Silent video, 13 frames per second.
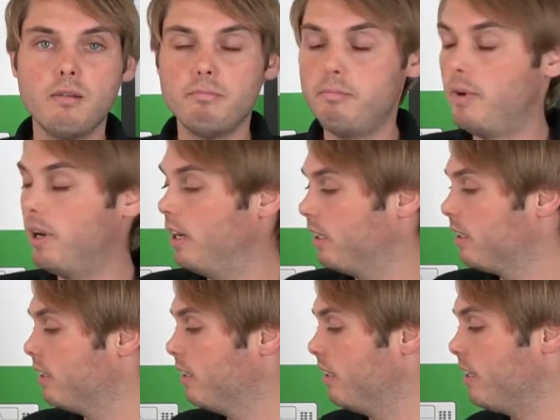
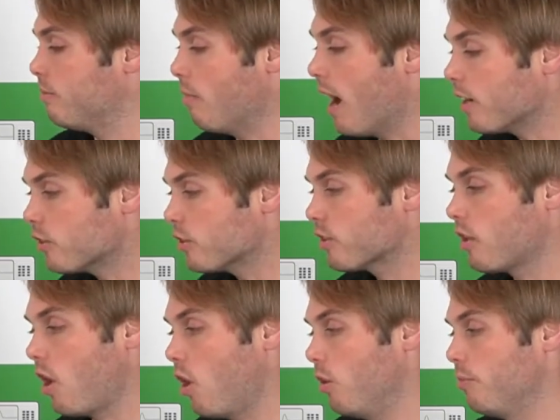But these
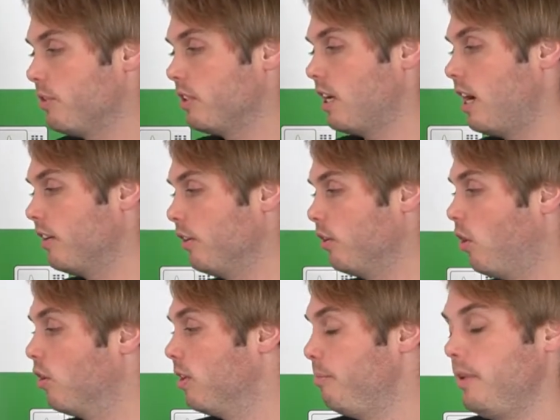microscopes are not
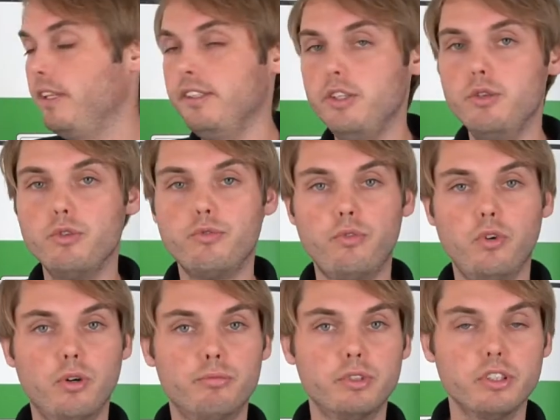only being used
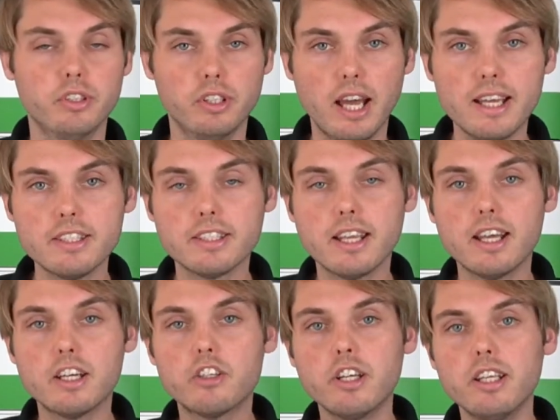for brilliant light
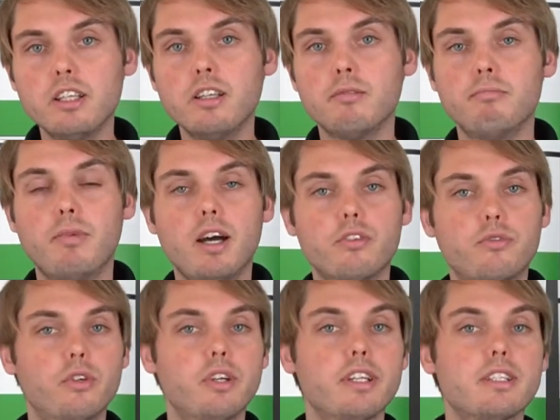scattering, but
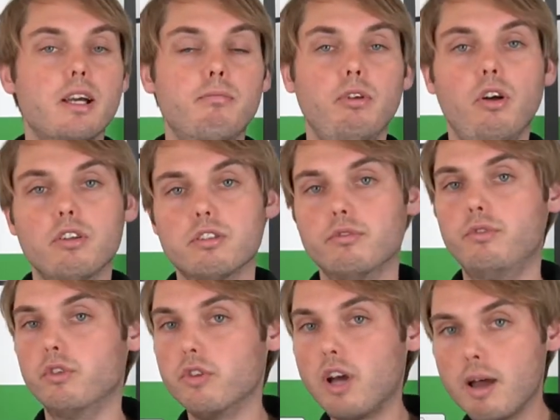for example also
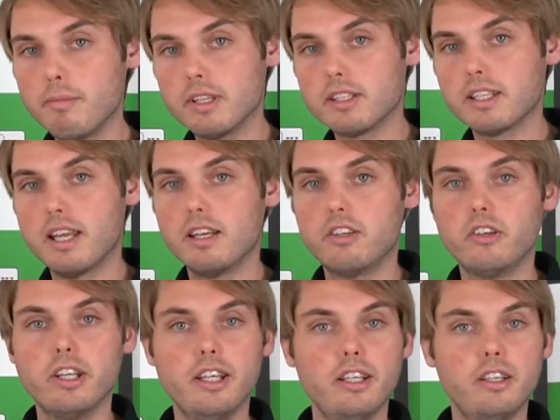for Raman
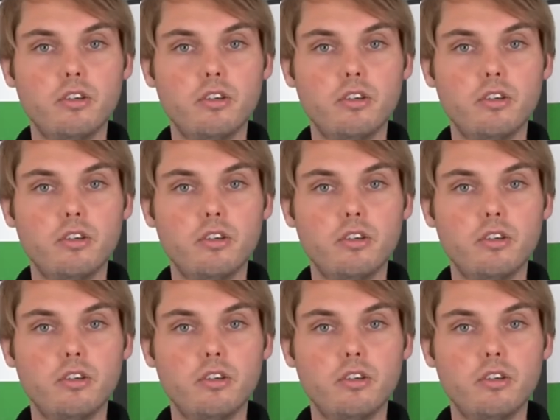scattering